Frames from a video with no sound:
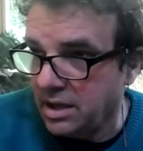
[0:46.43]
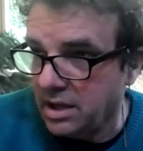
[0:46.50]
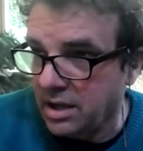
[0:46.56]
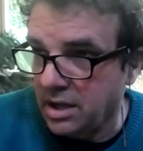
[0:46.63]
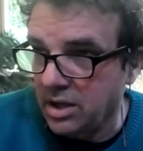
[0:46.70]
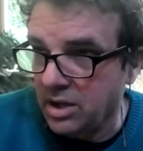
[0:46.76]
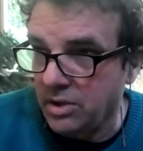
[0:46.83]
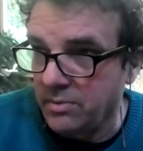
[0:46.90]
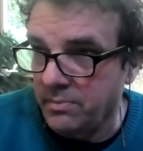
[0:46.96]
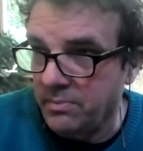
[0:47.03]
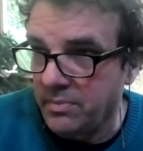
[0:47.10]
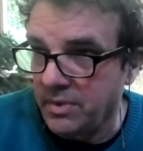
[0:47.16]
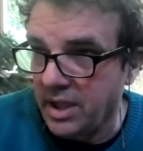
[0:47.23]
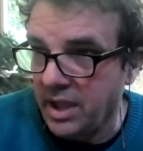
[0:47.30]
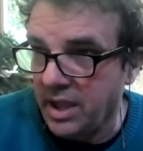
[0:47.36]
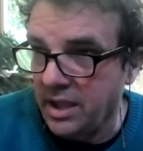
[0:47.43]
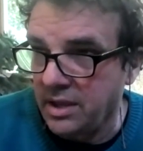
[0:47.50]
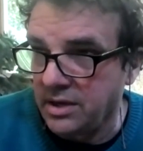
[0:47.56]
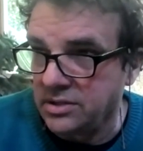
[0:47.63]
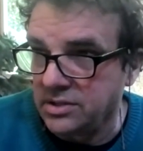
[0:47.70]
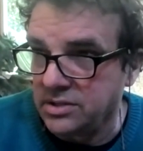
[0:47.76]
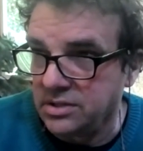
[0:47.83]
um,
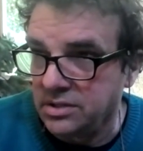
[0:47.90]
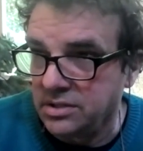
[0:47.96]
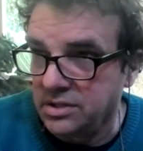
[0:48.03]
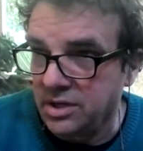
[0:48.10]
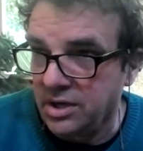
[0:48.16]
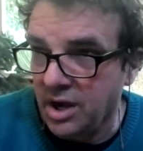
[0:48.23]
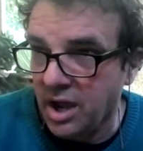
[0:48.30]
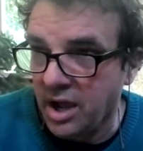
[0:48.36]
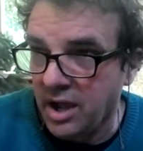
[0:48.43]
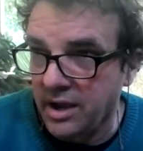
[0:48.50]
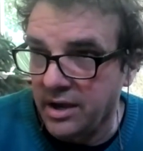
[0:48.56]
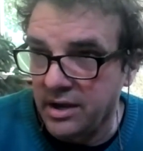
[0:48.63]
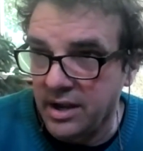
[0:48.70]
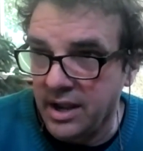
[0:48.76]
and not